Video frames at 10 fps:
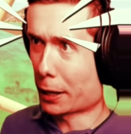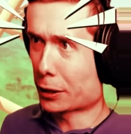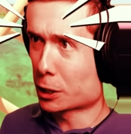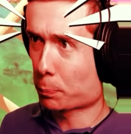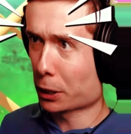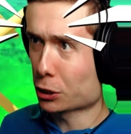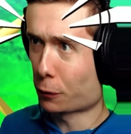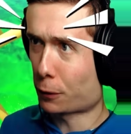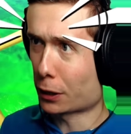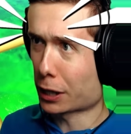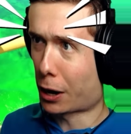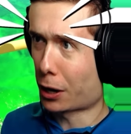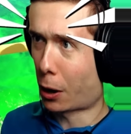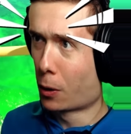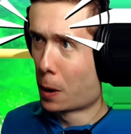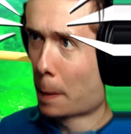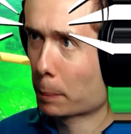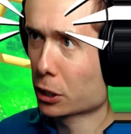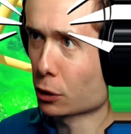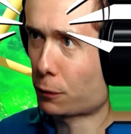my goodness, please don't fall down now.
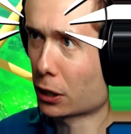Please don't